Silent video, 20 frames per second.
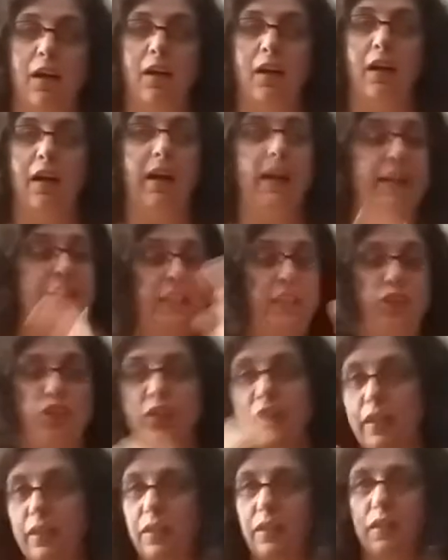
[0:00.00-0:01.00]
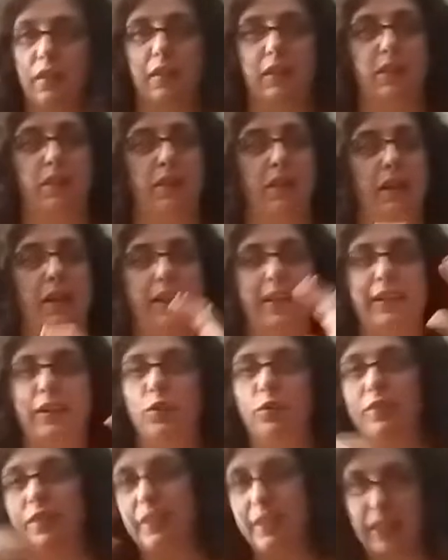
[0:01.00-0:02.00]
any gender, any
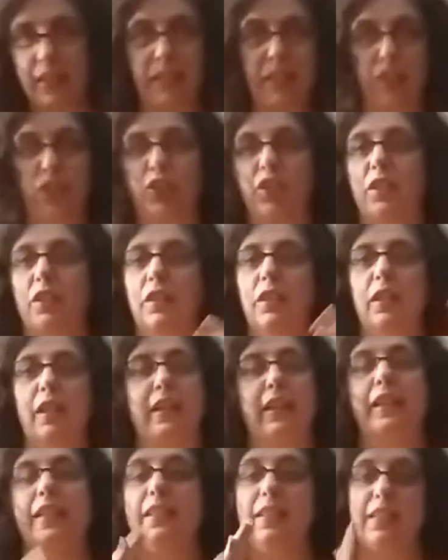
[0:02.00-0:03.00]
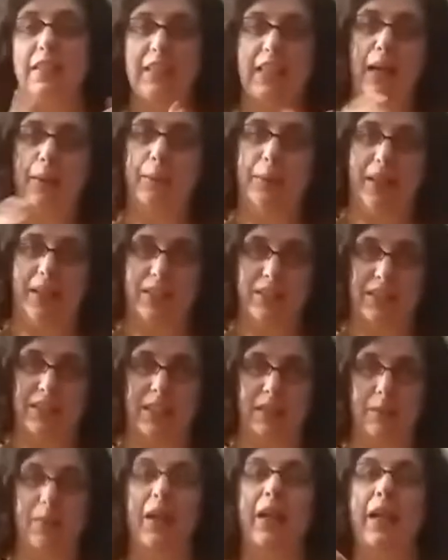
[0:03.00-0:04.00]
orientation, and it does not matter to
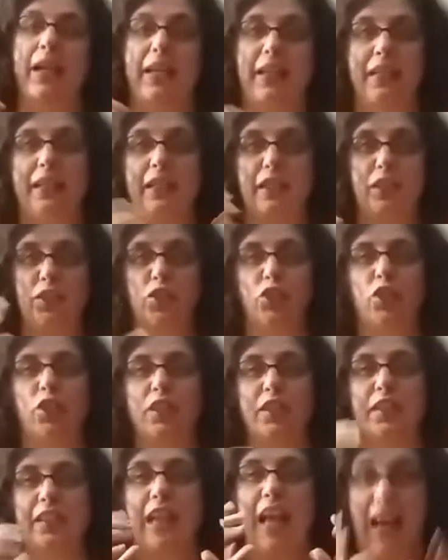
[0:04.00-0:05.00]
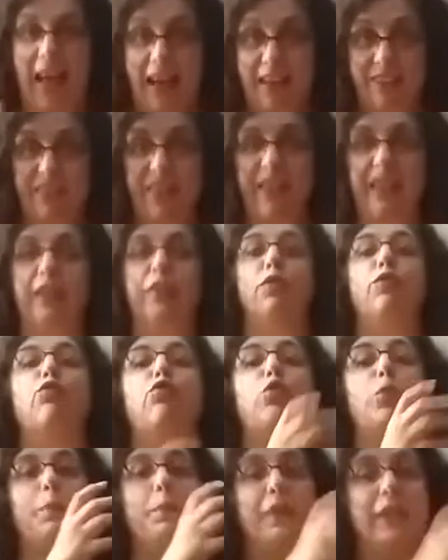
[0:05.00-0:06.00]
him. He is just an advocate
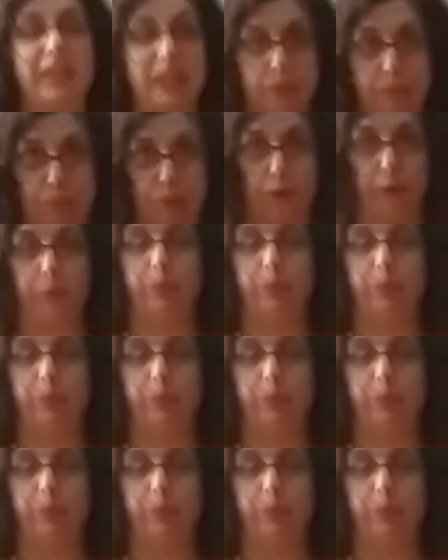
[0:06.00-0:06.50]
for people.